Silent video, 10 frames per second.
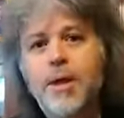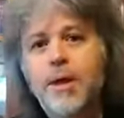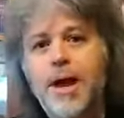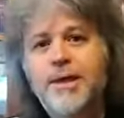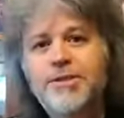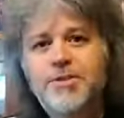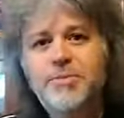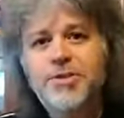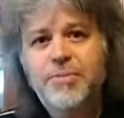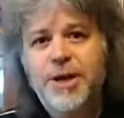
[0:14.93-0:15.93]
Hi, this
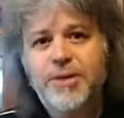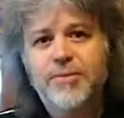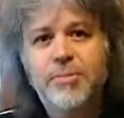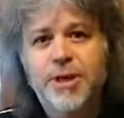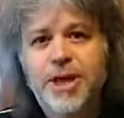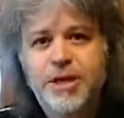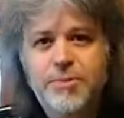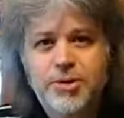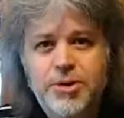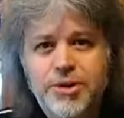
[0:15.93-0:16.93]
is Mr. Mike from the
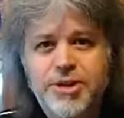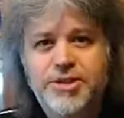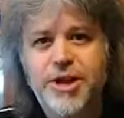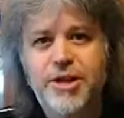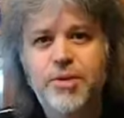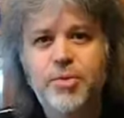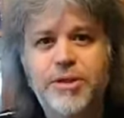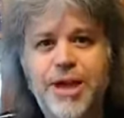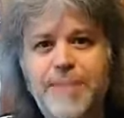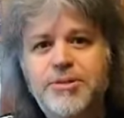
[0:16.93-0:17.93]
Mechanicsburg Learning Center
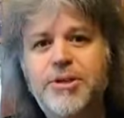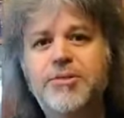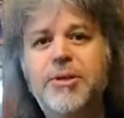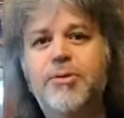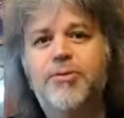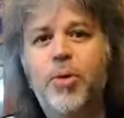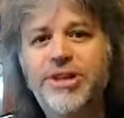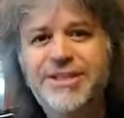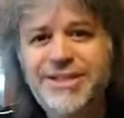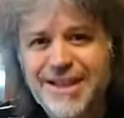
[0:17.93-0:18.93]
with episode number
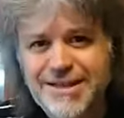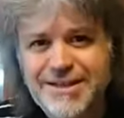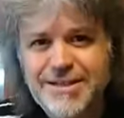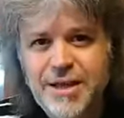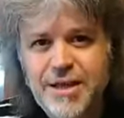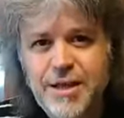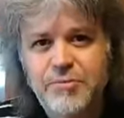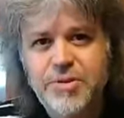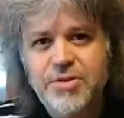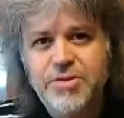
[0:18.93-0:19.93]
46 of
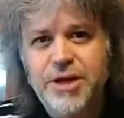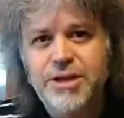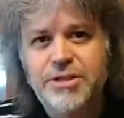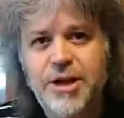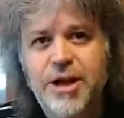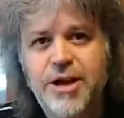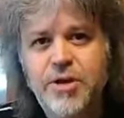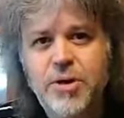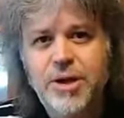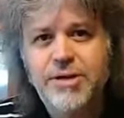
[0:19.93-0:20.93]
Mr. Mike's
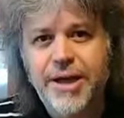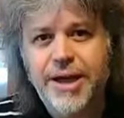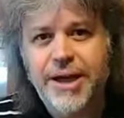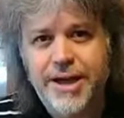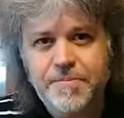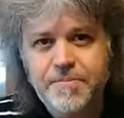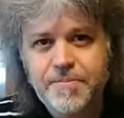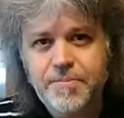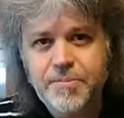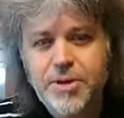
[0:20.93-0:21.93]
Dino-A-Day.
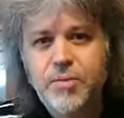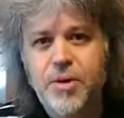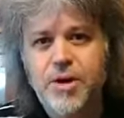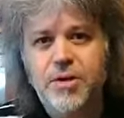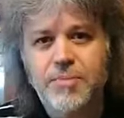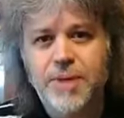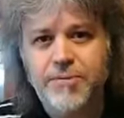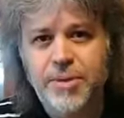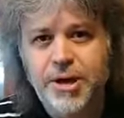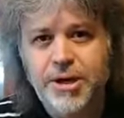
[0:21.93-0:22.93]
Welcome,
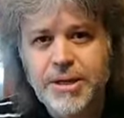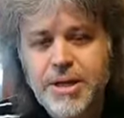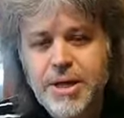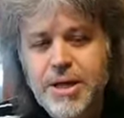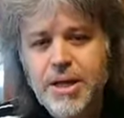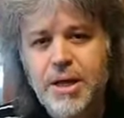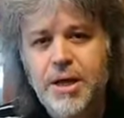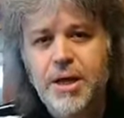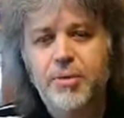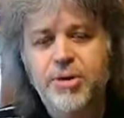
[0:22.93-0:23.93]
everybody.
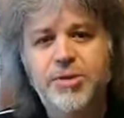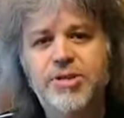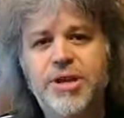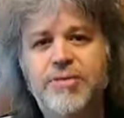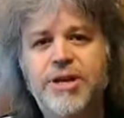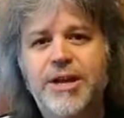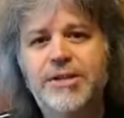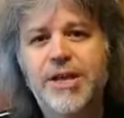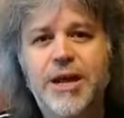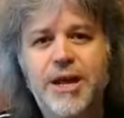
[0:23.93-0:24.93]
We do this every day,
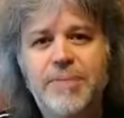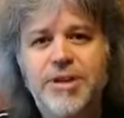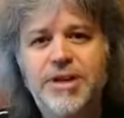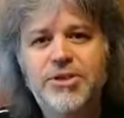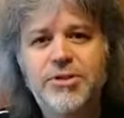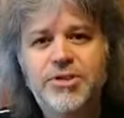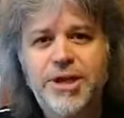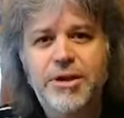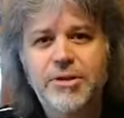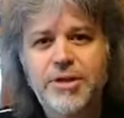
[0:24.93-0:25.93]
10 a.m. Eastern
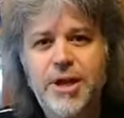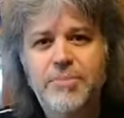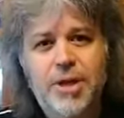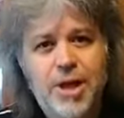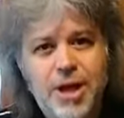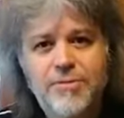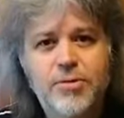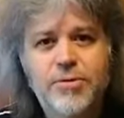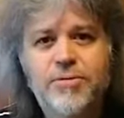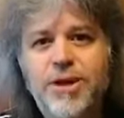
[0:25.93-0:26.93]
Standard Time, live
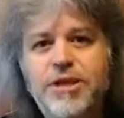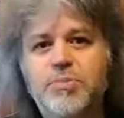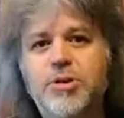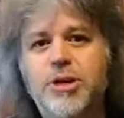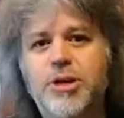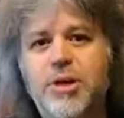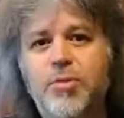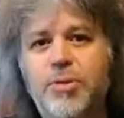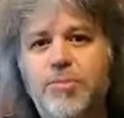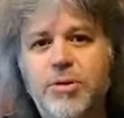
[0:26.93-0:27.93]
on Facebook, and then
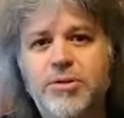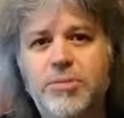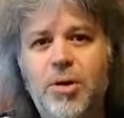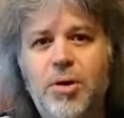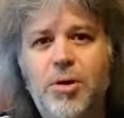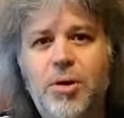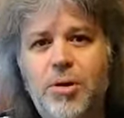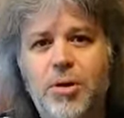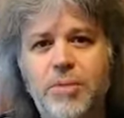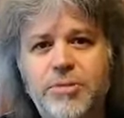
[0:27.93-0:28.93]
we post them all
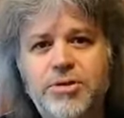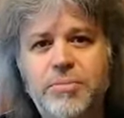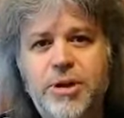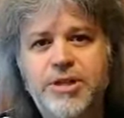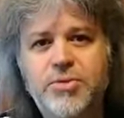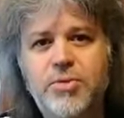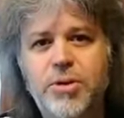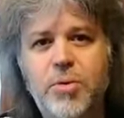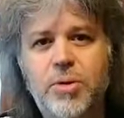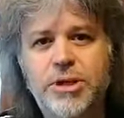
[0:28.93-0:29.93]
on Mr. Mike
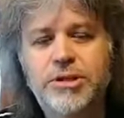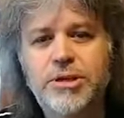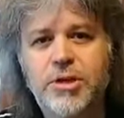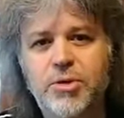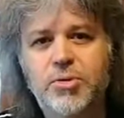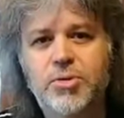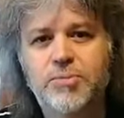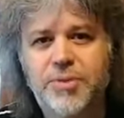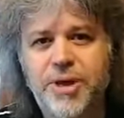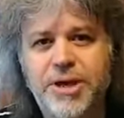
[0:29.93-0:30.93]
Sgrignoli's
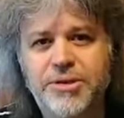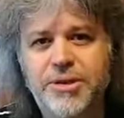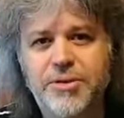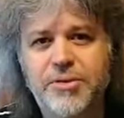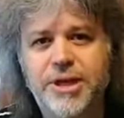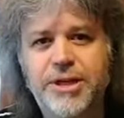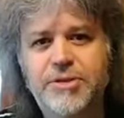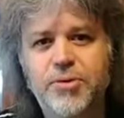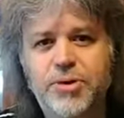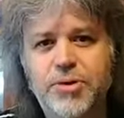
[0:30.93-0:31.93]
YouTube page. So thanks
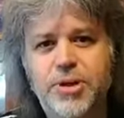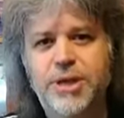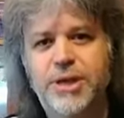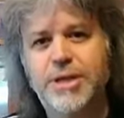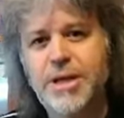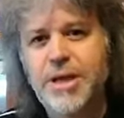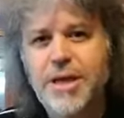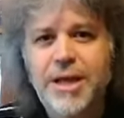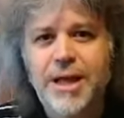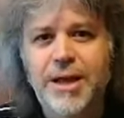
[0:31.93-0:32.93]
for tuning in,
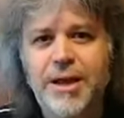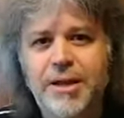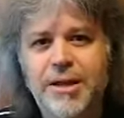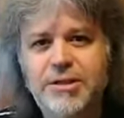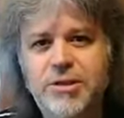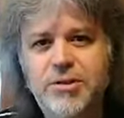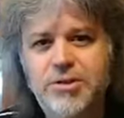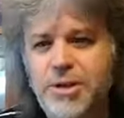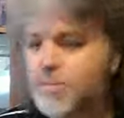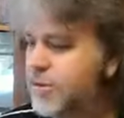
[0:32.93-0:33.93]
and let's learn
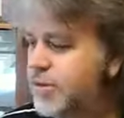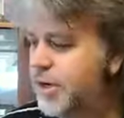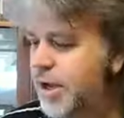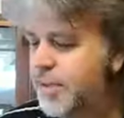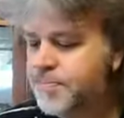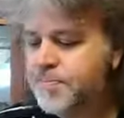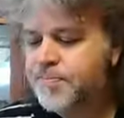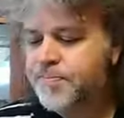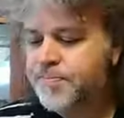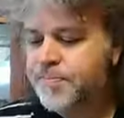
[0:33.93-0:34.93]
something today.
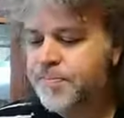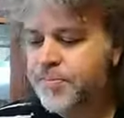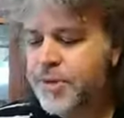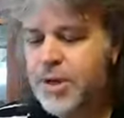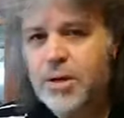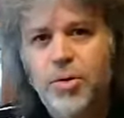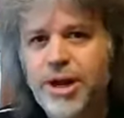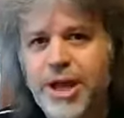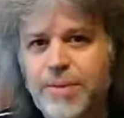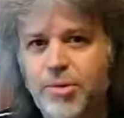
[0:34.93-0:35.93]

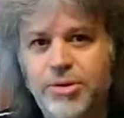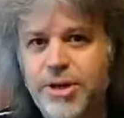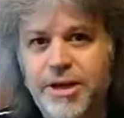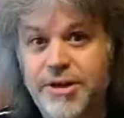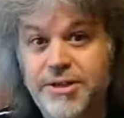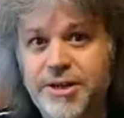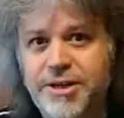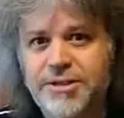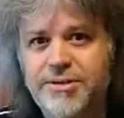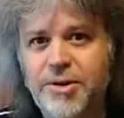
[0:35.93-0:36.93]
Great animal today to
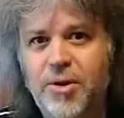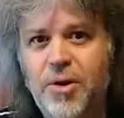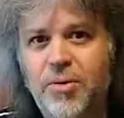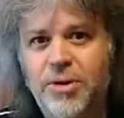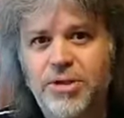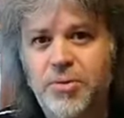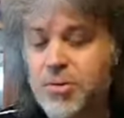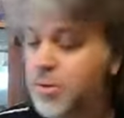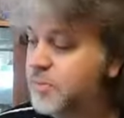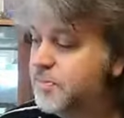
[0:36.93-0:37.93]
discuss. They're always
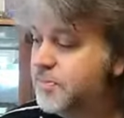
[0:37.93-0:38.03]
cool.